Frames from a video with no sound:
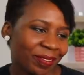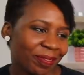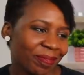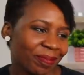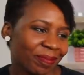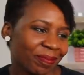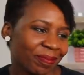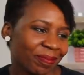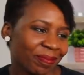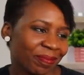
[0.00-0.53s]

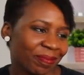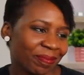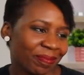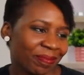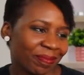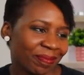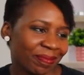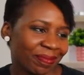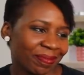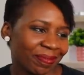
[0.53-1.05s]

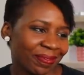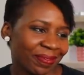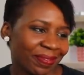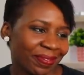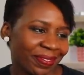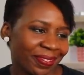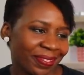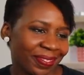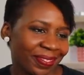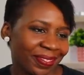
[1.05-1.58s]

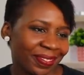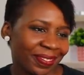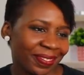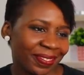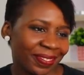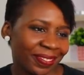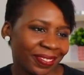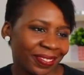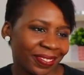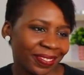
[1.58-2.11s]

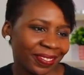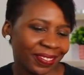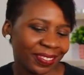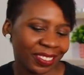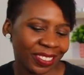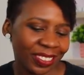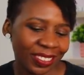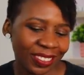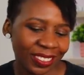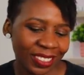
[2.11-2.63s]

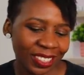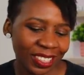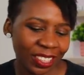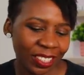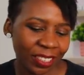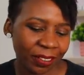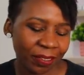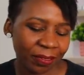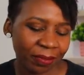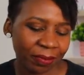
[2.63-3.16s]

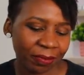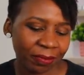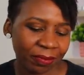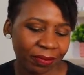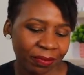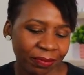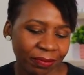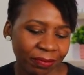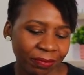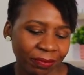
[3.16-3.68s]

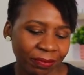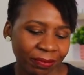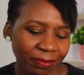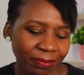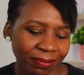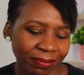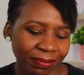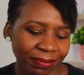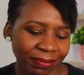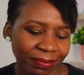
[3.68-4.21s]

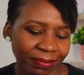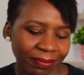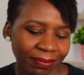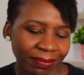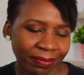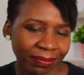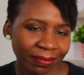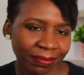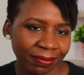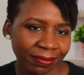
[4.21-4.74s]

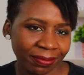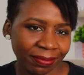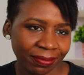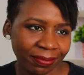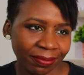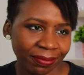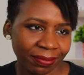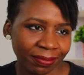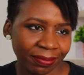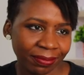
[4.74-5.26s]

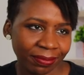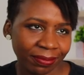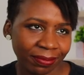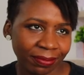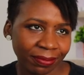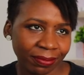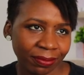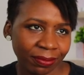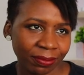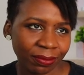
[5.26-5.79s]

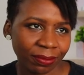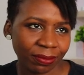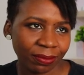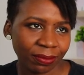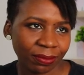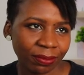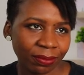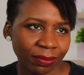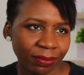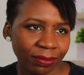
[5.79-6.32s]

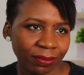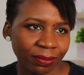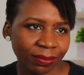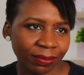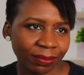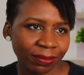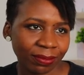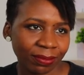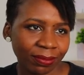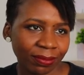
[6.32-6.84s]

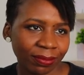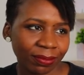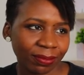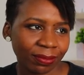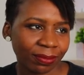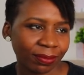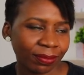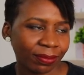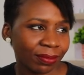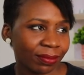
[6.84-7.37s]

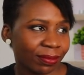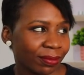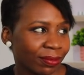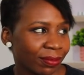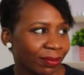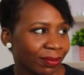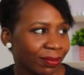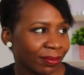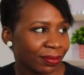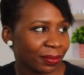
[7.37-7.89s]

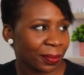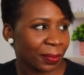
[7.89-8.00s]
(not speaking)